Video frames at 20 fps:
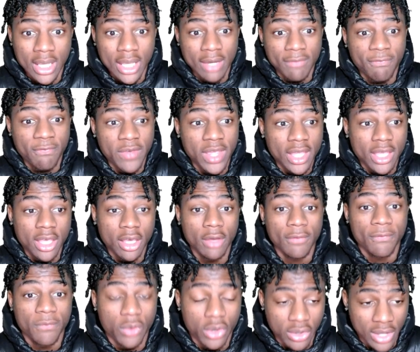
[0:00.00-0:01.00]
and fit good
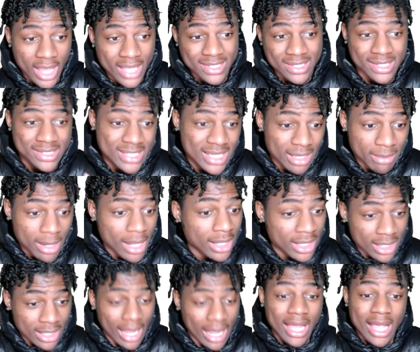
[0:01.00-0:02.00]
for as a team. They
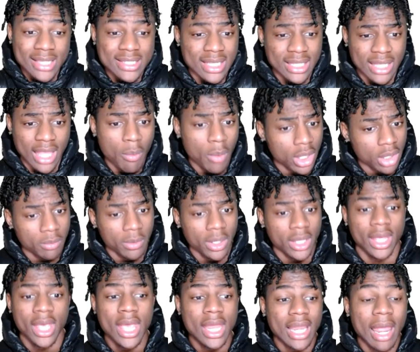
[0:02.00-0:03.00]
did like I said, they want a ring.